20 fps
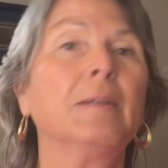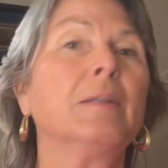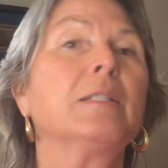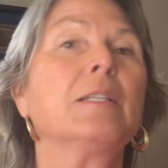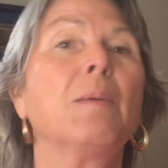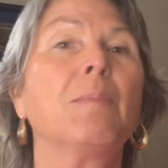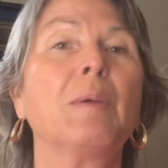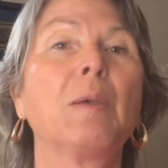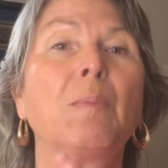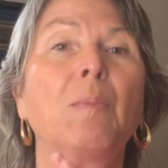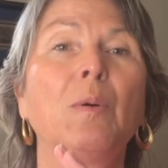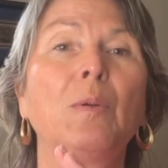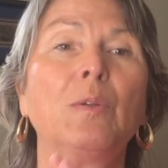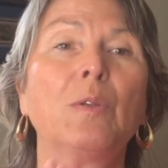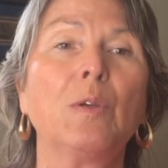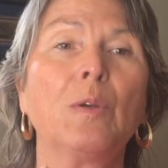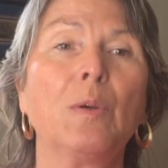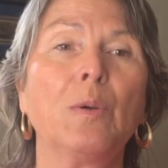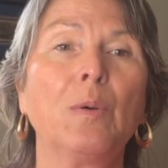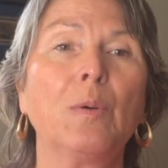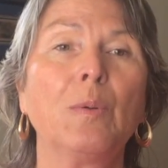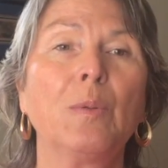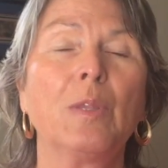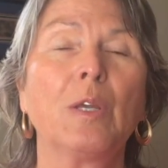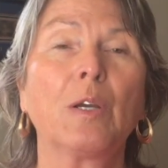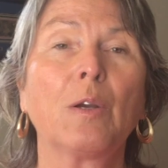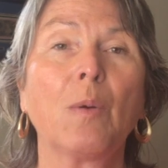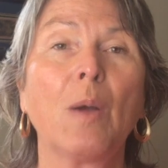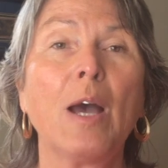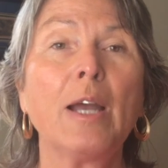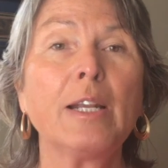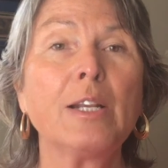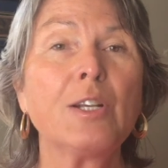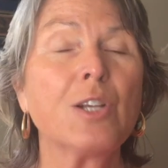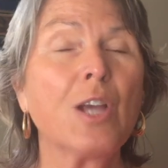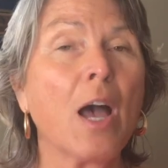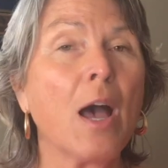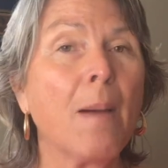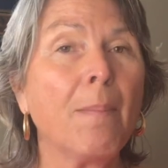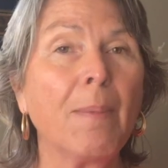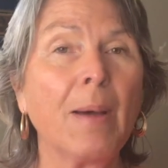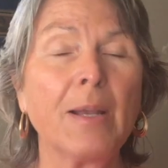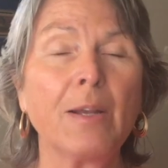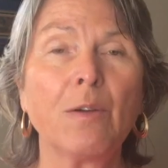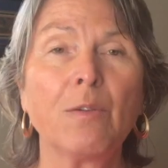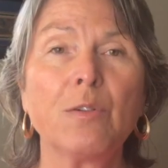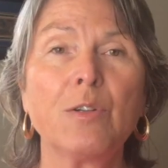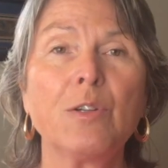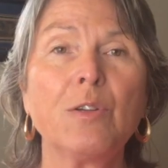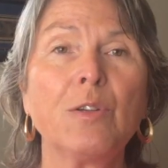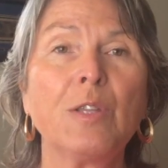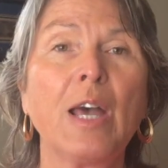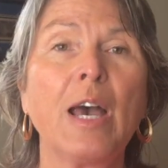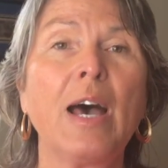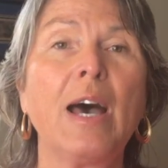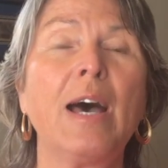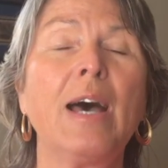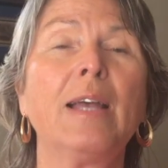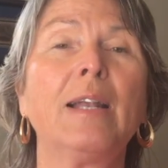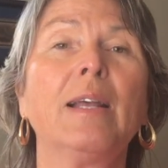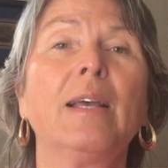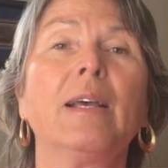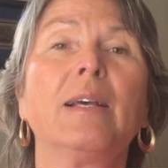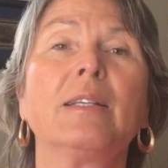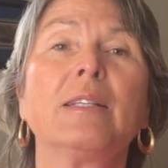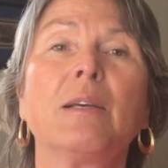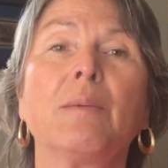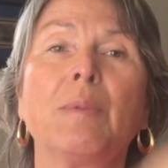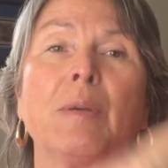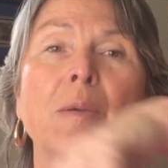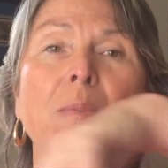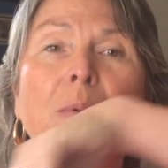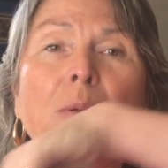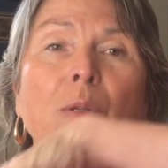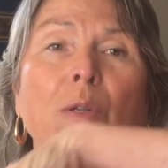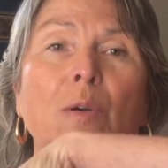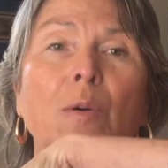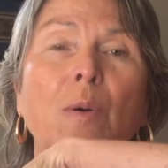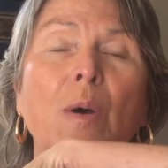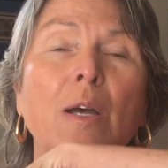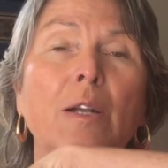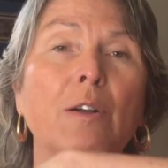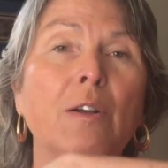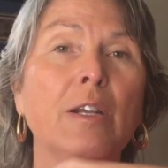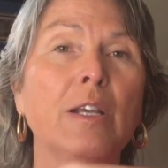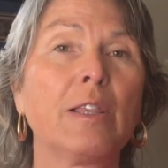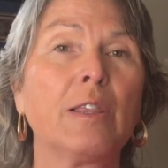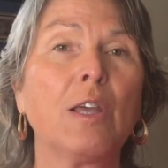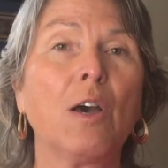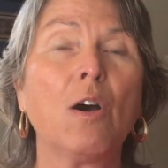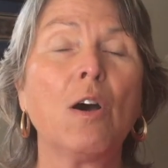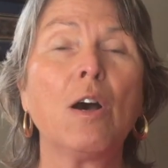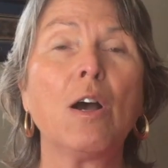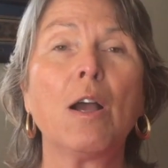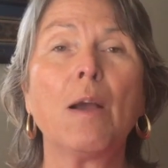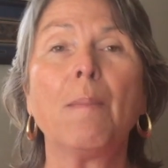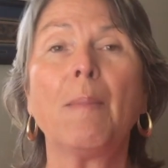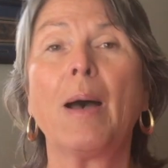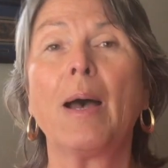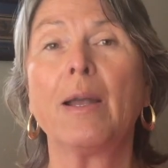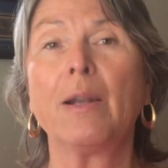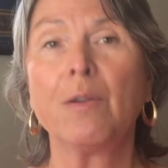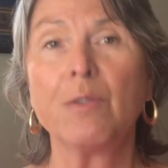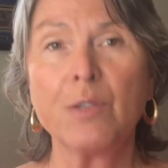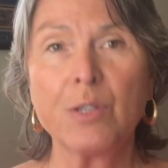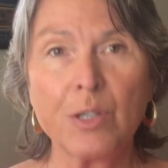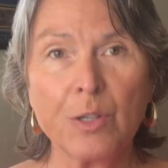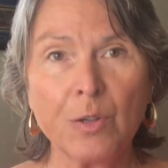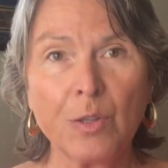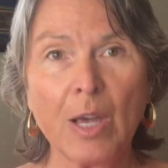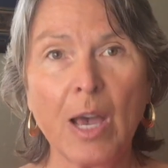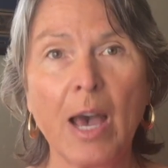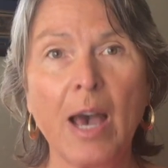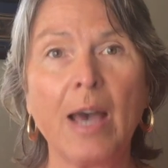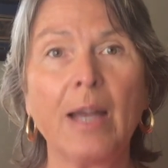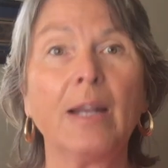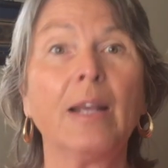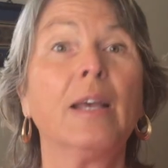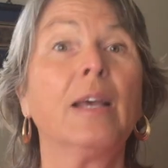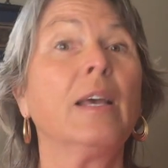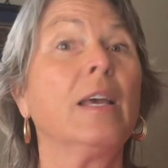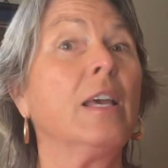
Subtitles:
Some people do the karate chop. I don't do that. Some people do underneath the arm. I don't do that.